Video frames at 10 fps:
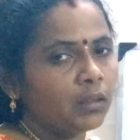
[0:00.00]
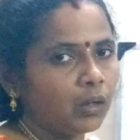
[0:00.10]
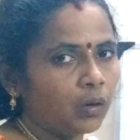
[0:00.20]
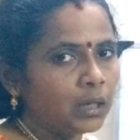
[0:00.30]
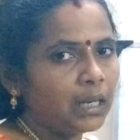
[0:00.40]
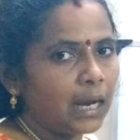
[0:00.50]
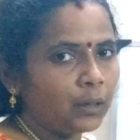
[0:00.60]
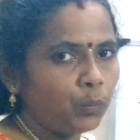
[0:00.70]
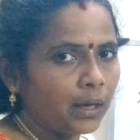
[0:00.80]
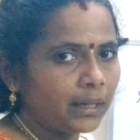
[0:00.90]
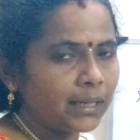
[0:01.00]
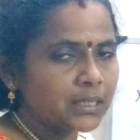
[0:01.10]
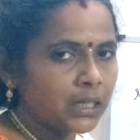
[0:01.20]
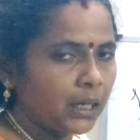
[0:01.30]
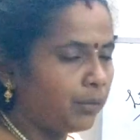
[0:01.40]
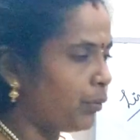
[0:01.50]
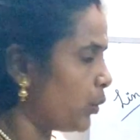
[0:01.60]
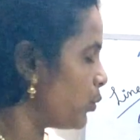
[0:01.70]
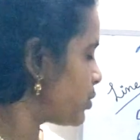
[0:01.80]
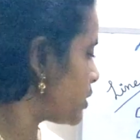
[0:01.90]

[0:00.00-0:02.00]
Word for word: The only advantage here, if you could